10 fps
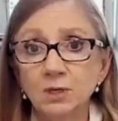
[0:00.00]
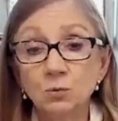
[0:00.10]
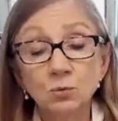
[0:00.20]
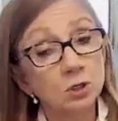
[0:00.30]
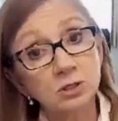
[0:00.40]

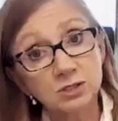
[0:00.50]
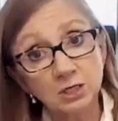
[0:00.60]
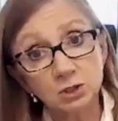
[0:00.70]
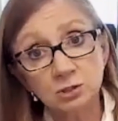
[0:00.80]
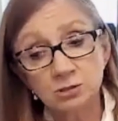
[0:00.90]
There were
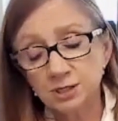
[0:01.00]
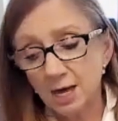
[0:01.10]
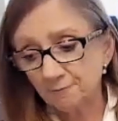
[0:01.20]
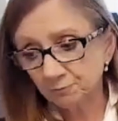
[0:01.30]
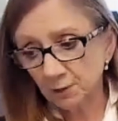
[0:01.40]
discussions
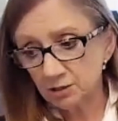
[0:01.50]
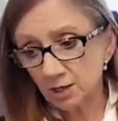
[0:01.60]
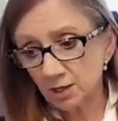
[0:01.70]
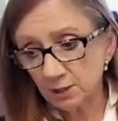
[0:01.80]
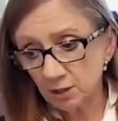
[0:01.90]

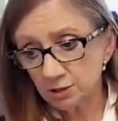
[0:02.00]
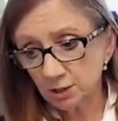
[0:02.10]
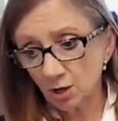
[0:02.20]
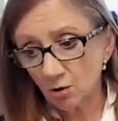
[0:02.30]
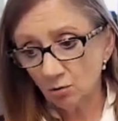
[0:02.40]
some
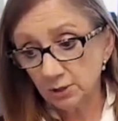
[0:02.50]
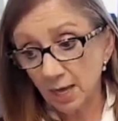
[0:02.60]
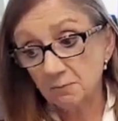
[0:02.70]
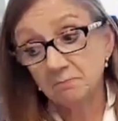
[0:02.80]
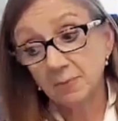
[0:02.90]
years ago
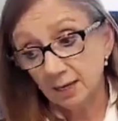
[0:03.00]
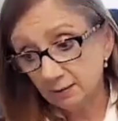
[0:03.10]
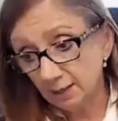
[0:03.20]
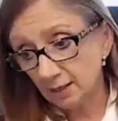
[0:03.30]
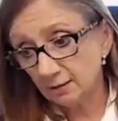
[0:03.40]
that
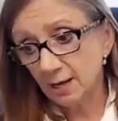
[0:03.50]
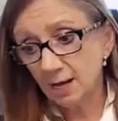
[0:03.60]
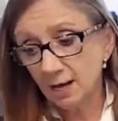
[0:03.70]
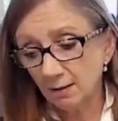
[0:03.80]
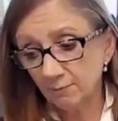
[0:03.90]
may
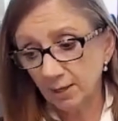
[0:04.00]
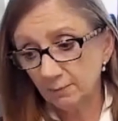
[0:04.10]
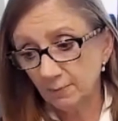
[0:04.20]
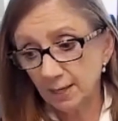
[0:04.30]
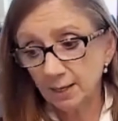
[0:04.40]

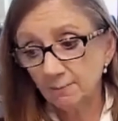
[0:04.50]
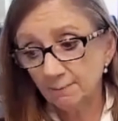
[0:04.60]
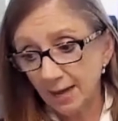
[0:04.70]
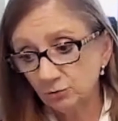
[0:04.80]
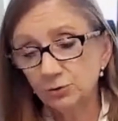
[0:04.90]

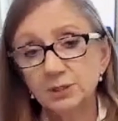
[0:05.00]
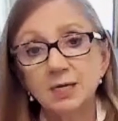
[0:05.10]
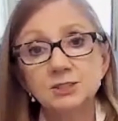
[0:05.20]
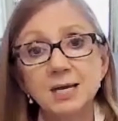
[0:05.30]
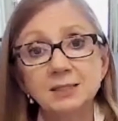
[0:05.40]
come back to
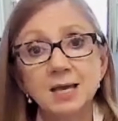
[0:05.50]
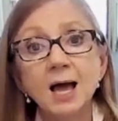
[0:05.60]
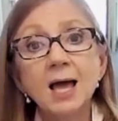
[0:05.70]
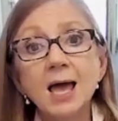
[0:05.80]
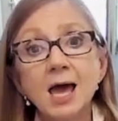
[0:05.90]
the
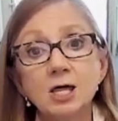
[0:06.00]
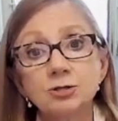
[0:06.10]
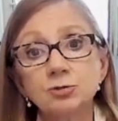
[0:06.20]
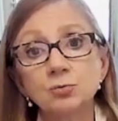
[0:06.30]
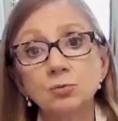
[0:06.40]
agenda
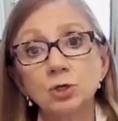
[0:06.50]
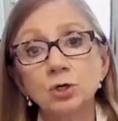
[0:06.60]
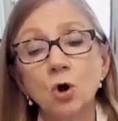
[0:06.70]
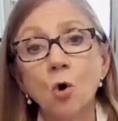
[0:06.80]
as to